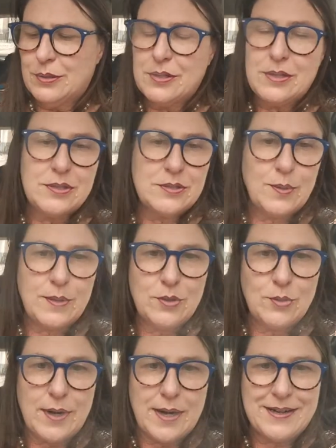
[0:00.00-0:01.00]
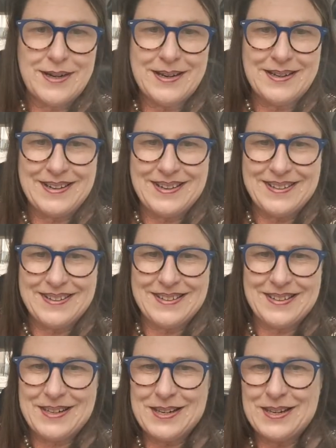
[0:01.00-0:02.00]
So I thought I'd
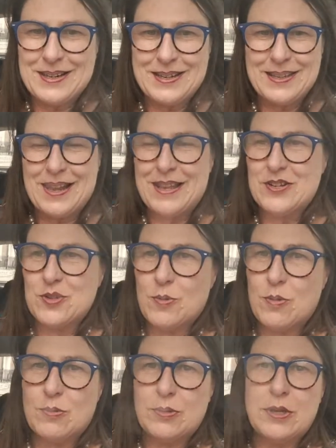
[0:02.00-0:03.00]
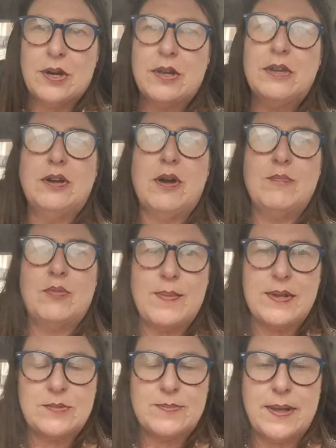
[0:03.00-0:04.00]
let you all,
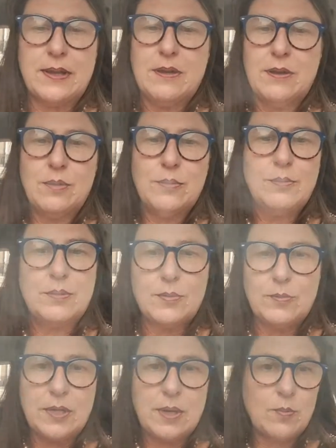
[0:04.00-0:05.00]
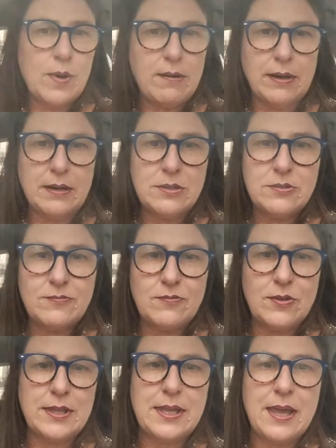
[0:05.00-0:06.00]
compliment me on what I'm wearing
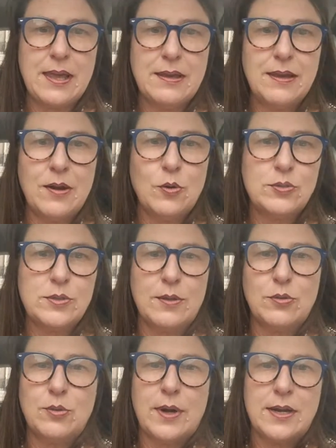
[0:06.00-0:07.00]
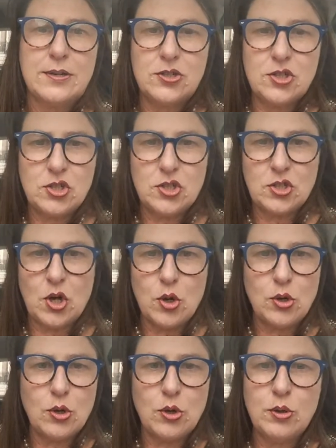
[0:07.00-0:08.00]
for the gig, and also I thought I'd show
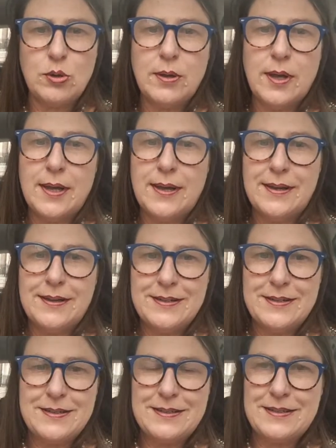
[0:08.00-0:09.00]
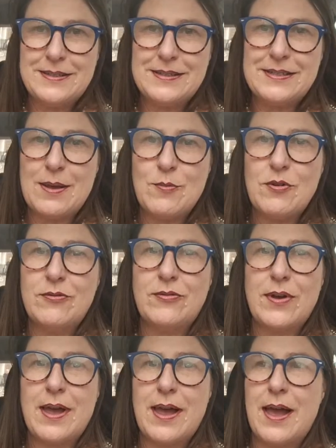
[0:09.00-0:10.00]
you some of
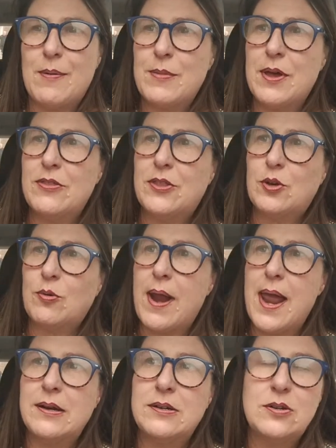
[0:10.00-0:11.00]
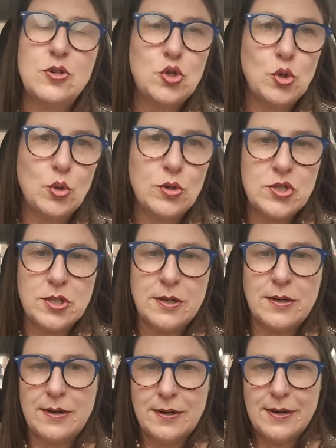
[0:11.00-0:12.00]
the grand
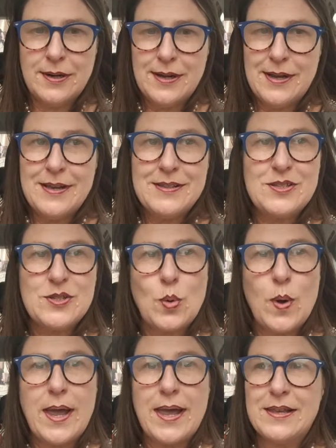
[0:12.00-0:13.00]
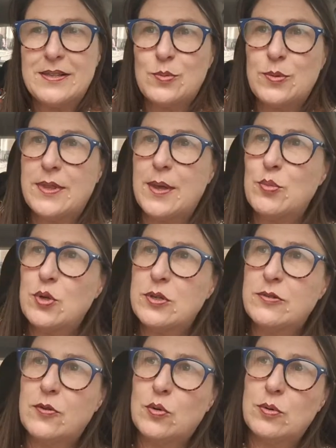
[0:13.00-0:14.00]
Georgian squares with their
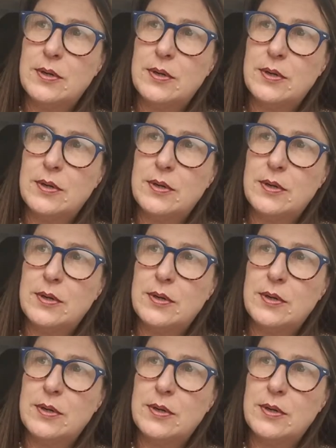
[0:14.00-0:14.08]
beautiful